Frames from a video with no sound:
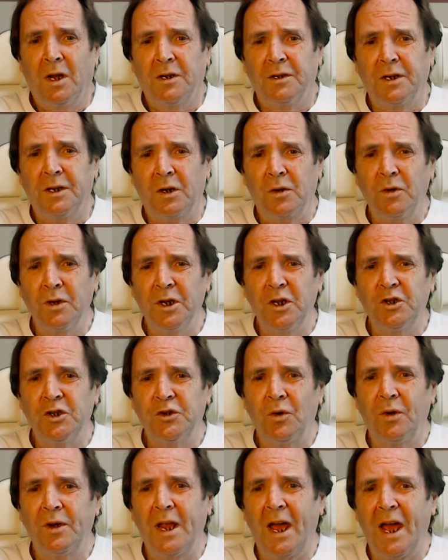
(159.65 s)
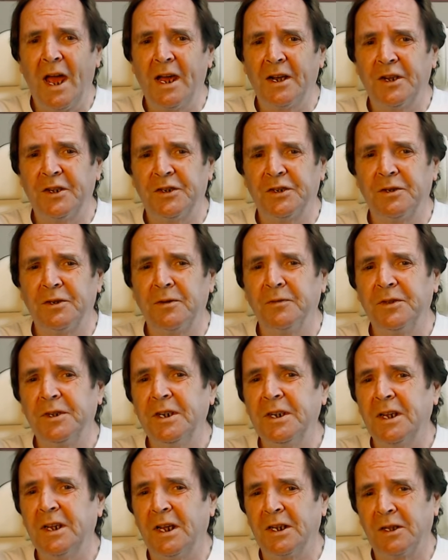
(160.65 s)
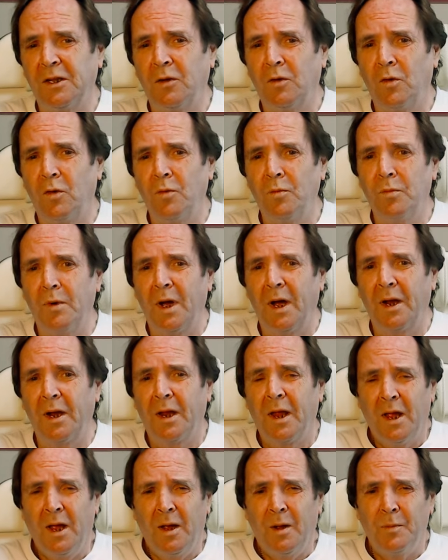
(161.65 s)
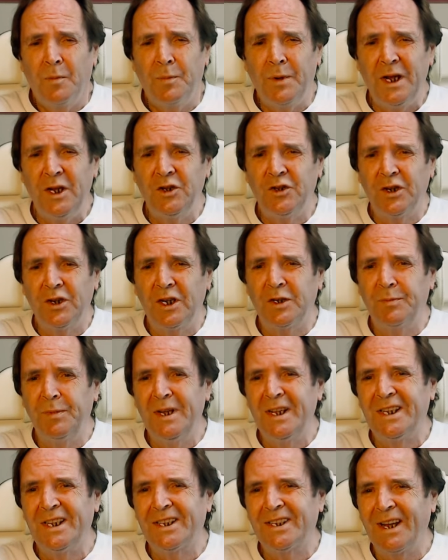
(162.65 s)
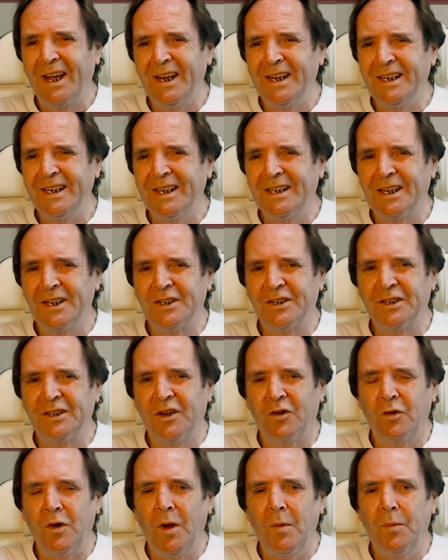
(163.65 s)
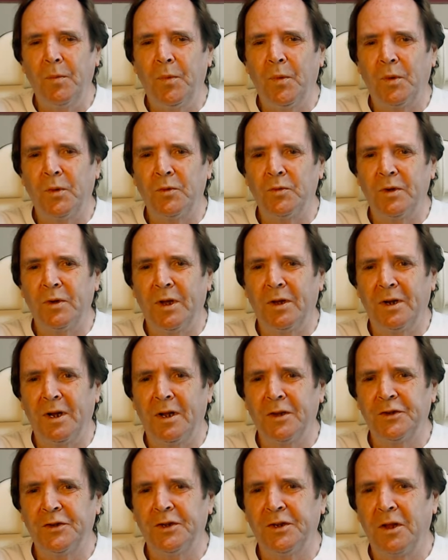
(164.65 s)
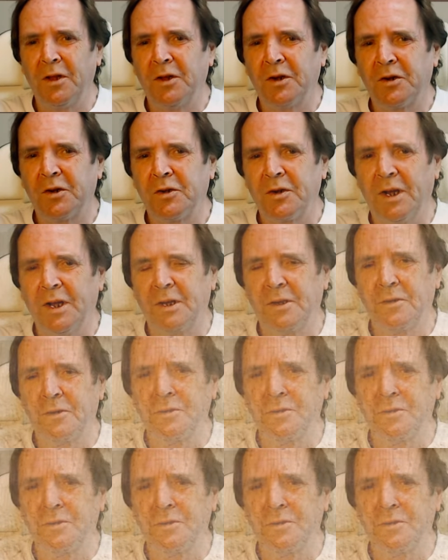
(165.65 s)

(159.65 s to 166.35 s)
Now, according to John Harrison of TS Lombard, Beijing's been tightening its grip on rare earths and other critical